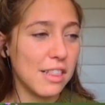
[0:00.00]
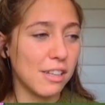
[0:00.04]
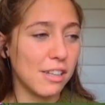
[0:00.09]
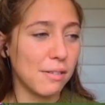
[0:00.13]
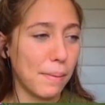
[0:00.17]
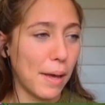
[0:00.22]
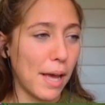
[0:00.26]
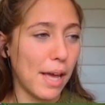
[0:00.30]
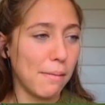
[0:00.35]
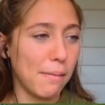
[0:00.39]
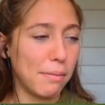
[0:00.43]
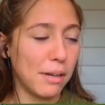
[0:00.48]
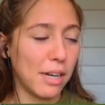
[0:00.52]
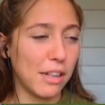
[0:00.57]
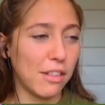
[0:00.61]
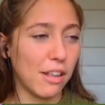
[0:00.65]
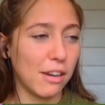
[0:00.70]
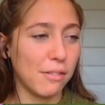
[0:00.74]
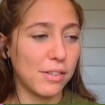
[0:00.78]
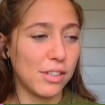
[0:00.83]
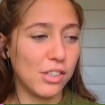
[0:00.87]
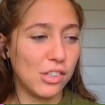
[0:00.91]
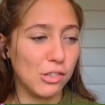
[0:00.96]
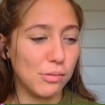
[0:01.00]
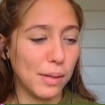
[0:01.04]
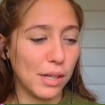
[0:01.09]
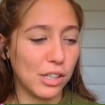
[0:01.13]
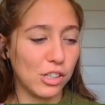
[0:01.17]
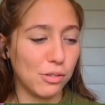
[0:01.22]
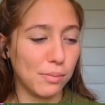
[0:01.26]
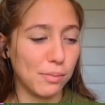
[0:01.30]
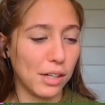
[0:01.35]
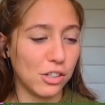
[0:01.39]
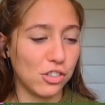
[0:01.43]
bed, but I thought it was too
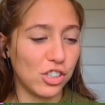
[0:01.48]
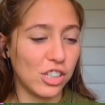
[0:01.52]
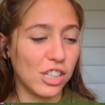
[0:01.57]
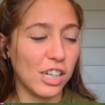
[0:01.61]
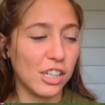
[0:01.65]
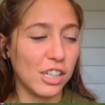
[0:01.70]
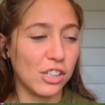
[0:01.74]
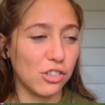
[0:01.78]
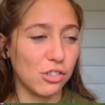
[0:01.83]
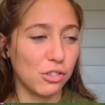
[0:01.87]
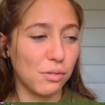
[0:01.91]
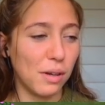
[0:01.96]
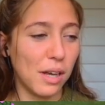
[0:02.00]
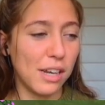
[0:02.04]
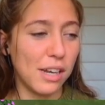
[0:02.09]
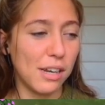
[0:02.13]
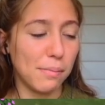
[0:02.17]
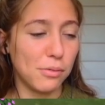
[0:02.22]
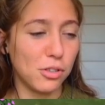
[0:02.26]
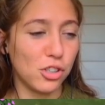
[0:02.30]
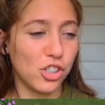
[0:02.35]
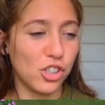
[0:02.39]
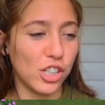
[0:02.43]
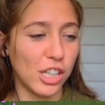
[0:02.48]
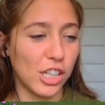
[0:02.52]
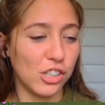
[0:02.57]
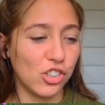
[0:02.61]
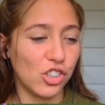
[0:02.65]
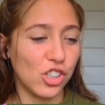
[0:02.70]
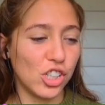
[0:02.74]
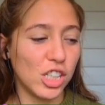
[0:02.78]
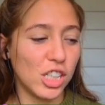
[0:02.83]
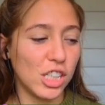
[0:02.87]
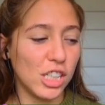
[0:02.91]
matchy-matchy, and I do end up
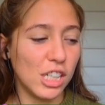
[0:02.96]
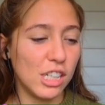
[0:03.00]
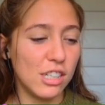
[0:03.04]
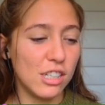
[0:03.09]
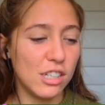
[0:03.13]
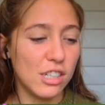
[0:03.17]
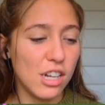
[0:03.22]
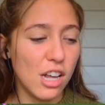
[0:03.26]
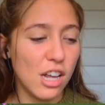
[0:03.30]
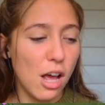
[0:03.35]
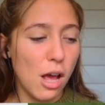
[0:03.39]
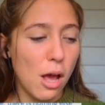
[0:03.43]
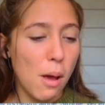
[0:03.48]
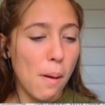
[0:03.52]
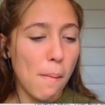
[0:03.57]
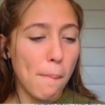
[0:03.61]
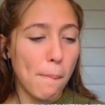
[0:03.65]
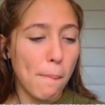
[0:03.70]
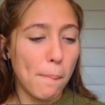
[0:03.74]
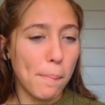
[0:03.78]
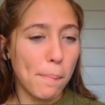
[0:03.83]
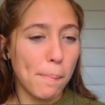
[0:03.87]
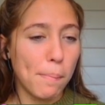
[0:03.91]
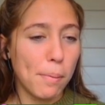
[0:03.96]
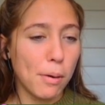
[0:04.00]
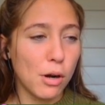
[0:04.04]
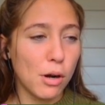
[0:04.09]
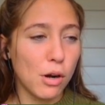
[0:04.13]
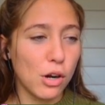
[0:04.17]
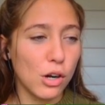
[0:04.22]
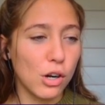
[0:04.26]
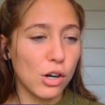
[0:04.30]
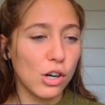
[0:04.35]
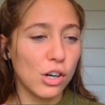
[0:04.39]
changing it
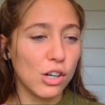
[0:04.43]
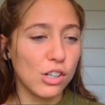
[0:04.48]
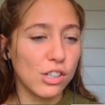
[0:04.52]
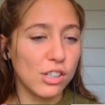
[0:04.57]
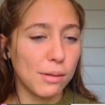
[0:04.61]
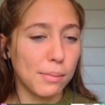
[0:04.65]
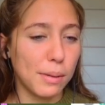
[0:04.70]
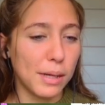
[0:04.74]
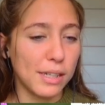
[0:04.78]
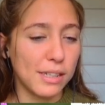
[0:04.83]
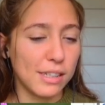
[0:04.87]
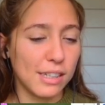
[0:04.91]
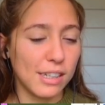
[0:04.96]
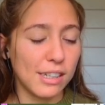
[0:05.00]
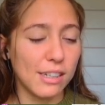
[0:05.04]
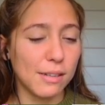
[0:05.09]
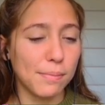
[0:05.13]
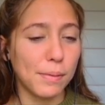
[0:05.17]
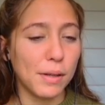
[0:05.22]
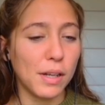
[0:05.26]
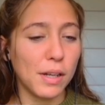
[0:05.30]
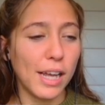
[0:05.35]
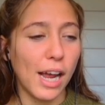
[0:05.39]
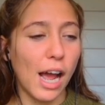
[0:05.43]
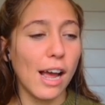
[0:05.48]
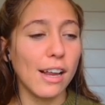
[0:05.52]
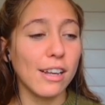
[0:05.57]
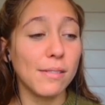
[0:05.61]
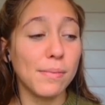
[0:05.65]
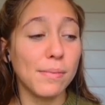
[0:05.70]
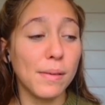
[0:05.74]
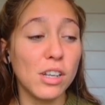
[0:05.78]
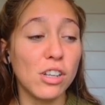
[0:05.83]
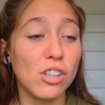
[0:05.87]
per some ideas. But, like, I
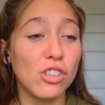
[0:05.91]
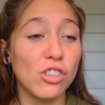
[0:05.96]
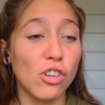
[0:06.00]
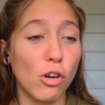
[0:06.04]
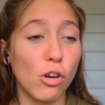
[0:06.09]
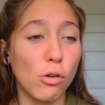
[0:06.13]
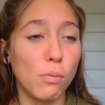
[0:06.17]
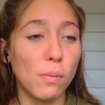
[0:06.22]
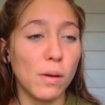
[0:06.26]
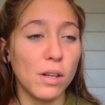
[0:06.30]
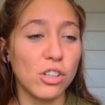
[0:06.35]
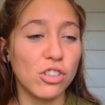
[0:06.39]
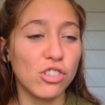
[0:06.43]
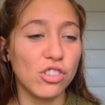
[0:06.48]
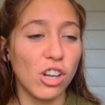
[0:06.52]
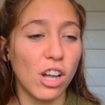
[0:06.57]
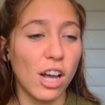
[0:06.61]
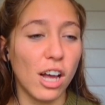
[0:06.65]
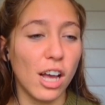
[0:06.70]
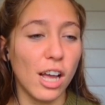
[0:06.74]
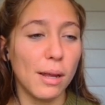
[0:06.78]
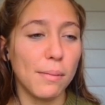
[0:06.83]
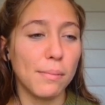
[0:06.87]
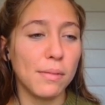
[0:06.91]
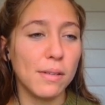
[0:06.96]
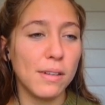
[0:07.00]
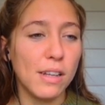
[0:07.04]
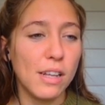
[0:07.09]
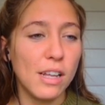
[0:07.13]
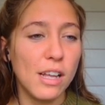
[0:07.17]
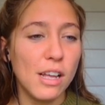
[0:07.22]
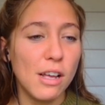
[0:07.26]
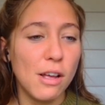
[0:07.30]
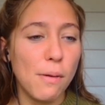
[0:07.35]
spent so much time
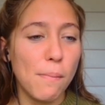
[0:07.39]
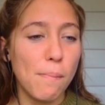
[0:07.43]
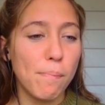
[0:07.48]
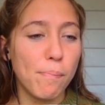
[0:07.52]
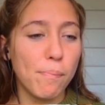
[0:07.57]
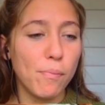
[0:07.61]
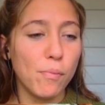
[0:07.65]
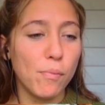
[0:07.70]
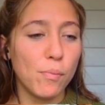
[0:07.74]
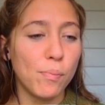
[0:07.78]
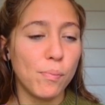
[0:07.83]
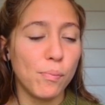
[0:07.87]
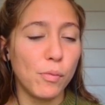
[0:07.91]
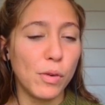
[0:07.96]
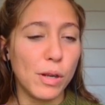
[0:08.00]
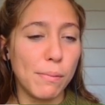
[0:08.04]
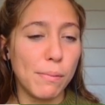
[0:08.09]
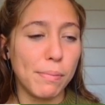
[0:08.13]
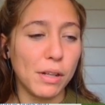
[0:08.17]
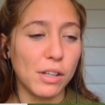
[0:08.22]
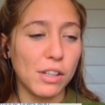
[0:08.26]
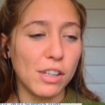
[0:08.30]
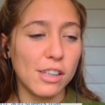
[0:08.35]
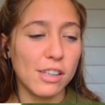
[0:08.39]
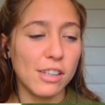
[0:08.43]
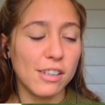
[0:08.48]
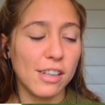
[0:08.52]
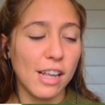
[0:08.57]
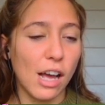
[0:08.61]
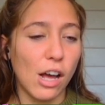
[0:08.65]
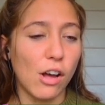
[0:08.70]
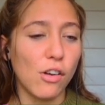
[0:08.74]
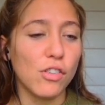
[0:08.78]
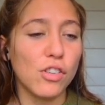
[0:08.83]
when building
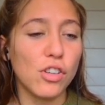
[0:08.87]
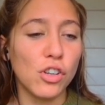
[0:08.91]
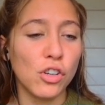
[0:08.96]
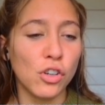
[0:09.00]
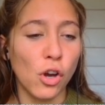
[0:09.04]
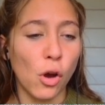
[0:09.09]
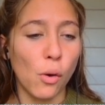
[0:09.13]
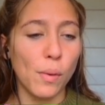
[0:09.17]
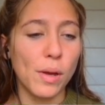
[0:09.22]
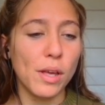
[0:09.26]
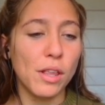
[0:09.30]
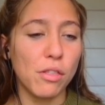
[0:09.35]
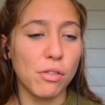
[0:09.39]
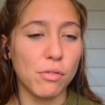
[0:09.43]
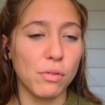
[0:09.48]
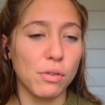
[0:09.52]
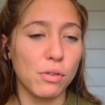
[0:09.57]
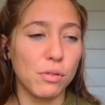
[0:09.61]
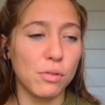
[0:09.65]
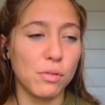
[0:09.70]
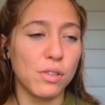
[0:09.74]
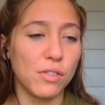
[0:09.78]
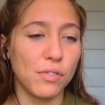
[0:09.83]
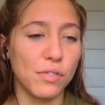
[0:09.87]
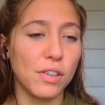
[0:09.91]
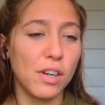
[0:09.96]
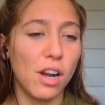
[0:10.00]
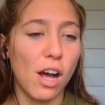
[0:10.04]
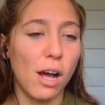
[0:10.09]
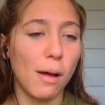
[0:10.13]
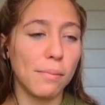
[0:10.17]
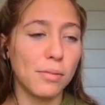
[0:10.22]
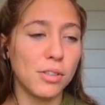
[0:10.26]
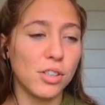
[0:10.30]
this house, going through different
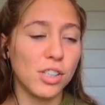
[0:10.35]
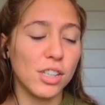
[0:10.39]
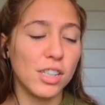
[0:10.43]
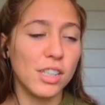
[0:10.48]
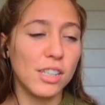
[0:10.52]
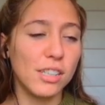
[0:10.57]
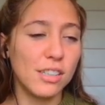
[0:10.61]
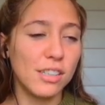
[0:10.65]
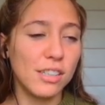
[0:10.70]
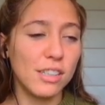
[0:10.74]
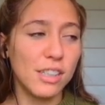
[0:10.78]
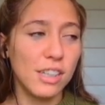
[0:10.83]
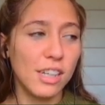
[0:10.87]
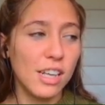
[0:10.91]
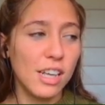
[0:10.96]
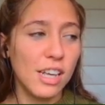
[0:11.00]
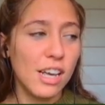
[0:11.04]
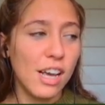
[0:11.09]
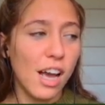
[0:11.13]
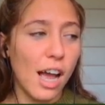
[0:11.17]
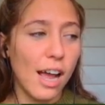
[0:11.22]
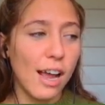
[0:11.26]
options. I